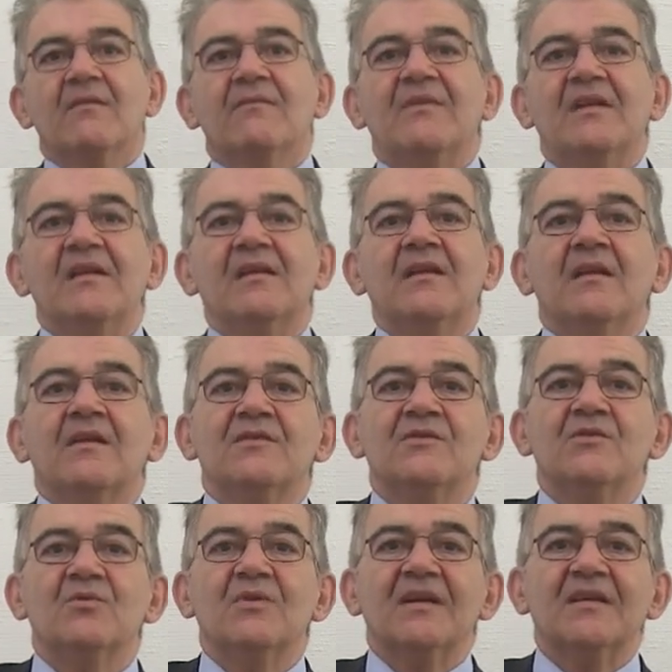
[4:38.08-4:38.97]
Will
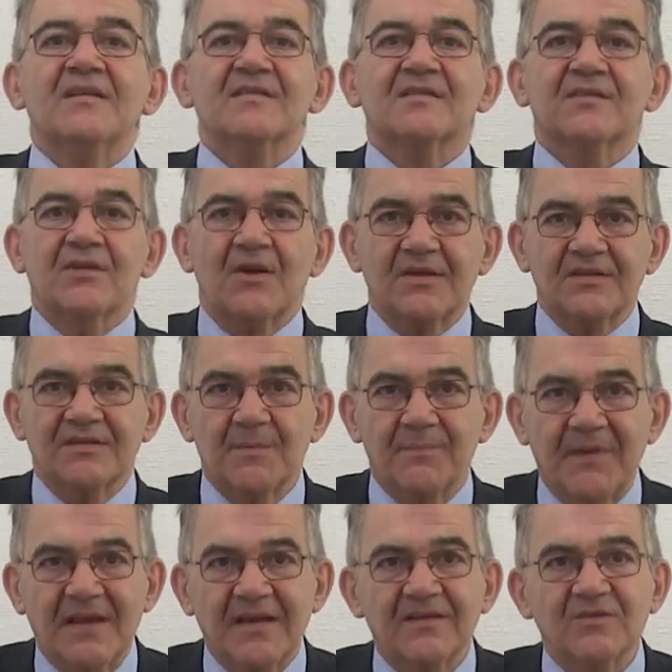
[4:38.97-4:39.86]
you instruct the
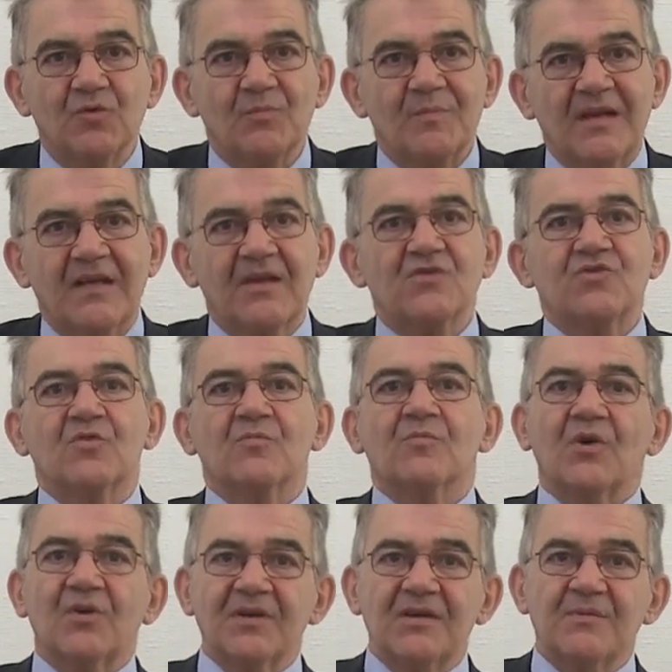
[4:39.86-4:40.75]
bank to manage your
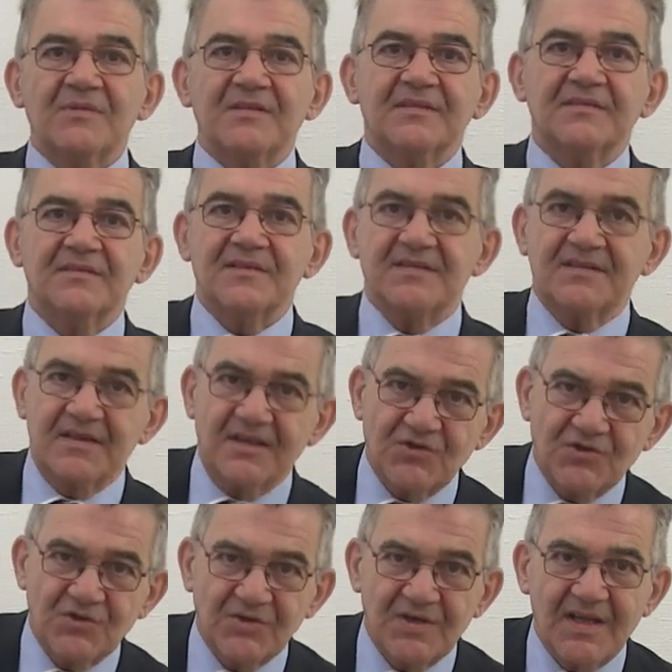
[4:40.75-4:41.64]
money with a
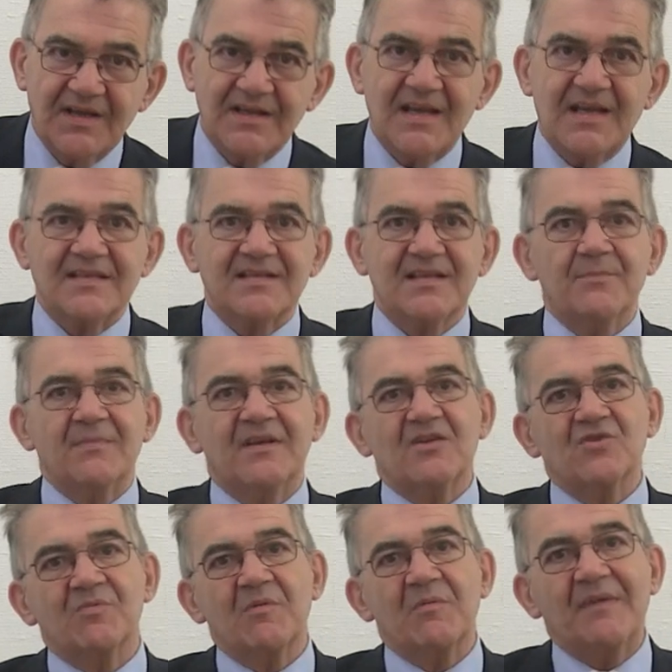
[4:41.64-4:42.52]
discretionary asset
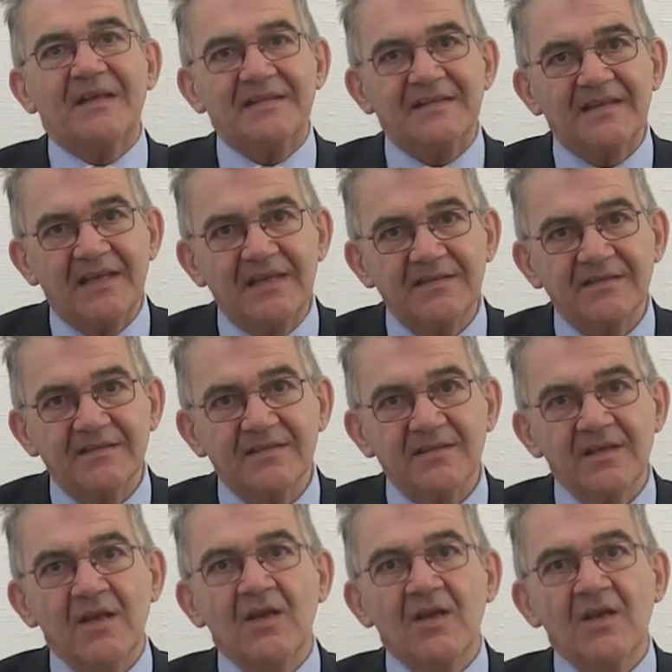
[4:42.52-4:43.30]
management mandate?